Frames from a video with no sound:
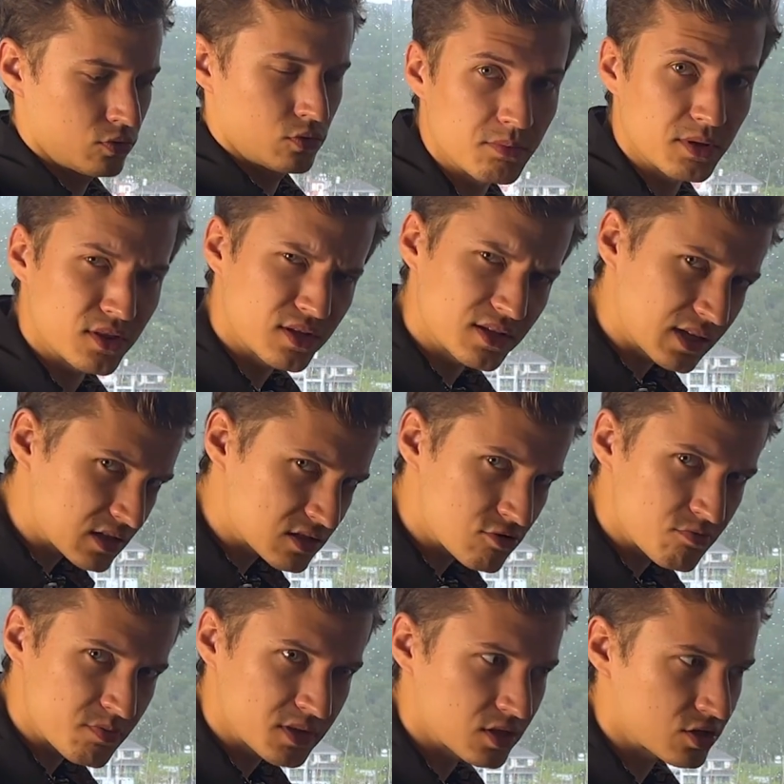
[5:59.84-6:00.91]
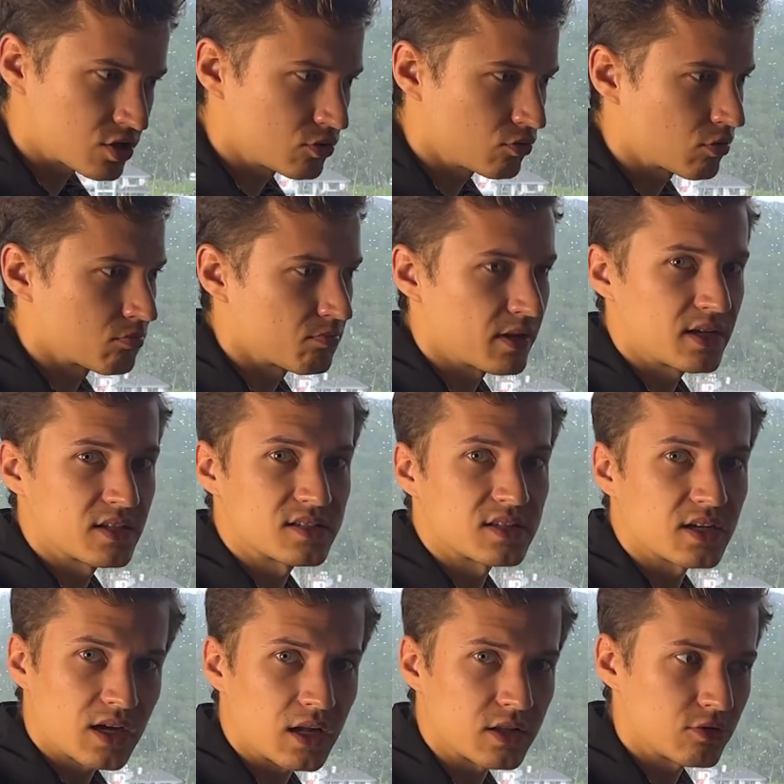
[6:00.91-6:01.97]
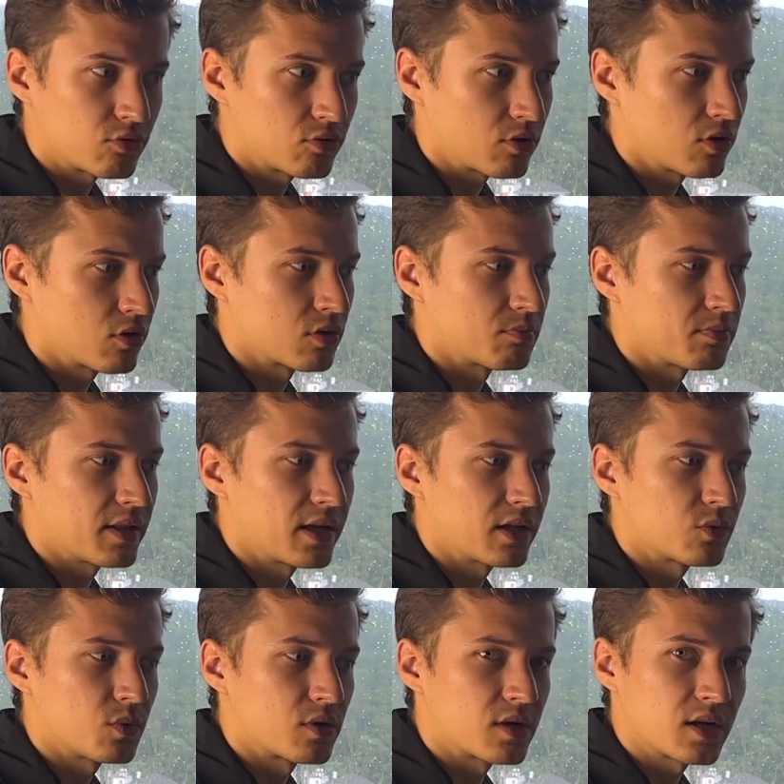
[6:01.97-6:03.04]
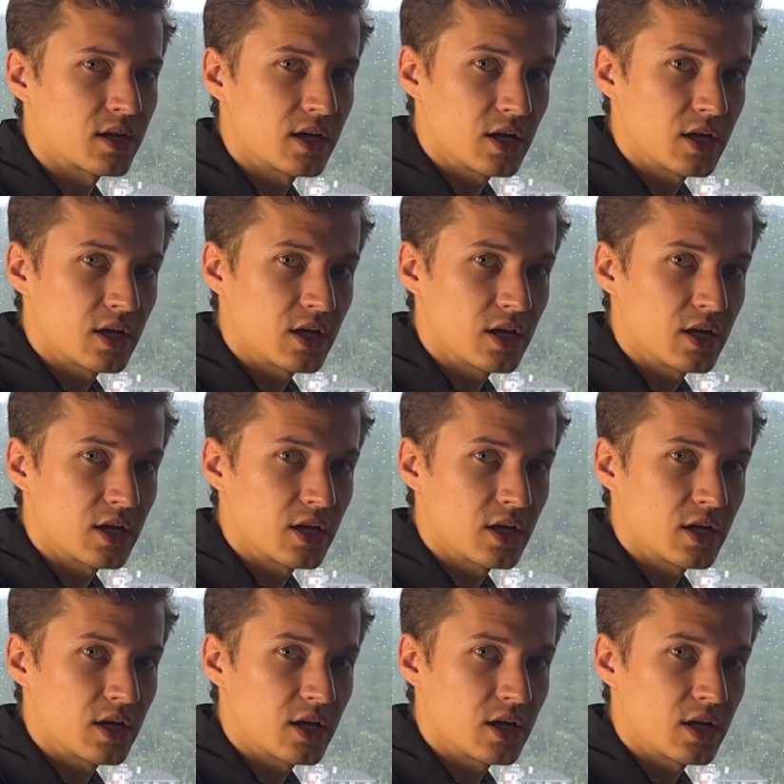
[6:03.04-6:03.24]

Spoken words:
But the next repetition you can play it staccato, you can play it very